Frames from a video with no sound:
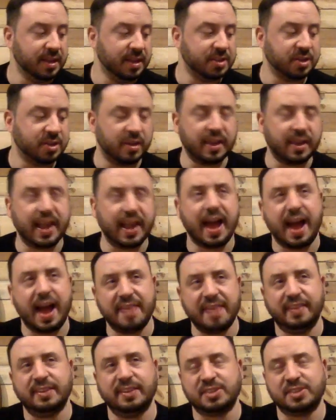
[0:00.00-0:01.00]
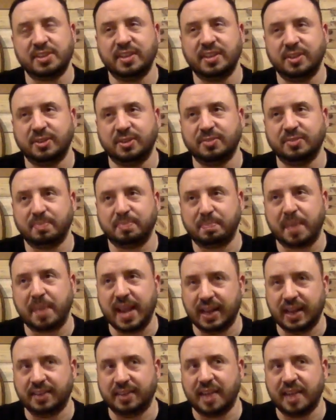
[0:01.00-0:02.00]
So yeah, I think there's a little
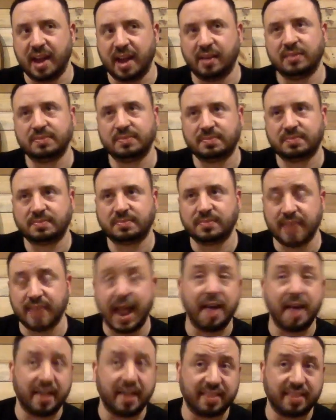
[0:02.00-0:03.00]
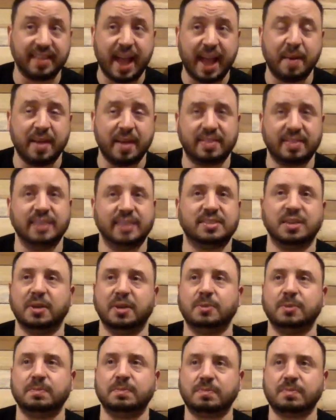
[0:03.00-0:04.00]
peat in there. Now I now I think
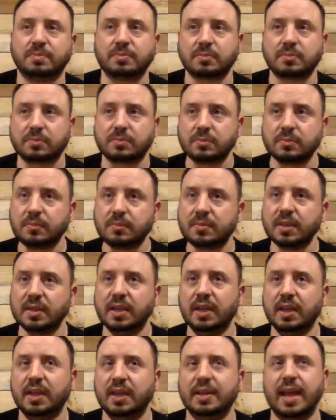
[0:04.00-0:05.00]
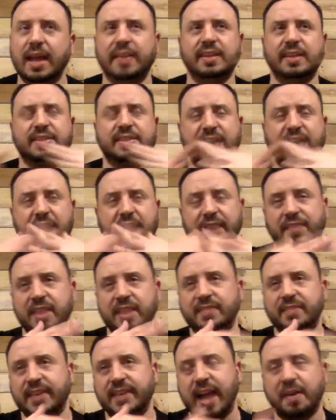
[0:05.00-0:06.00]
so. Now that it's kind of
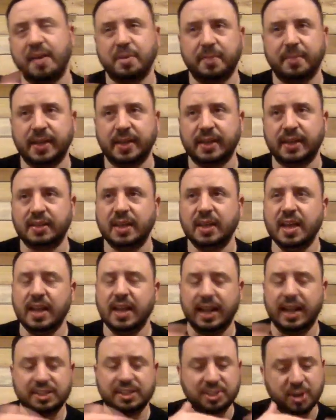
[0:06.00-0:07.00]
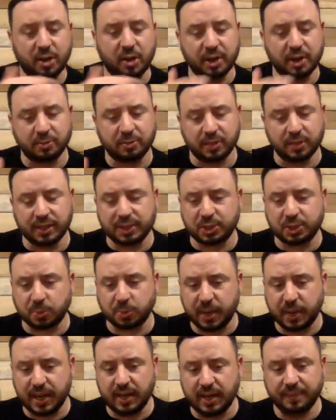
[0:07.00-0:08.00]
evened out a bit, it's starting really
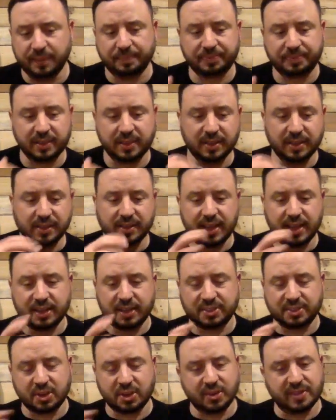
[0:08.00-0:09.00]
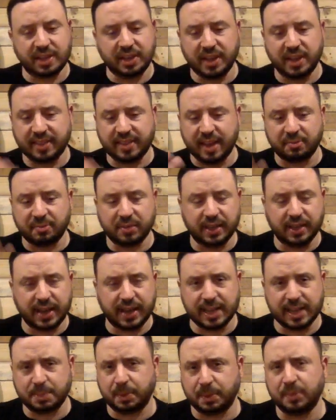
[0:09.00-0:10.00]
sweet. Then it turns, then you get that really
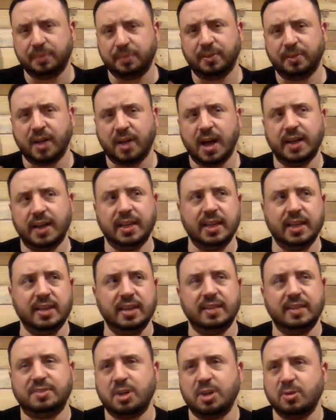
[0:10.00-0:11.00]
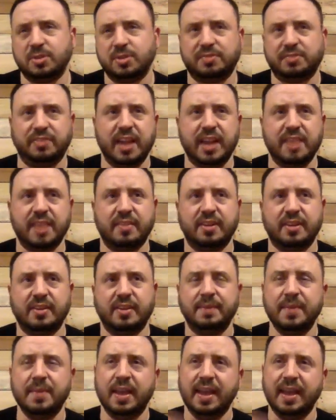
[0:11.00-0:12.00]
nice, beautiful honey toast
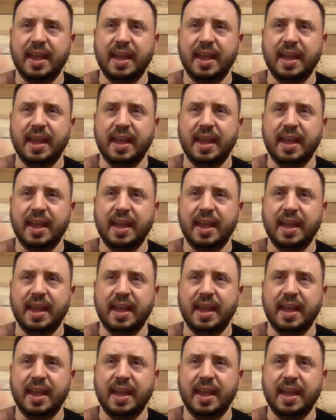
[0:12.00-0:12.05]
flavor.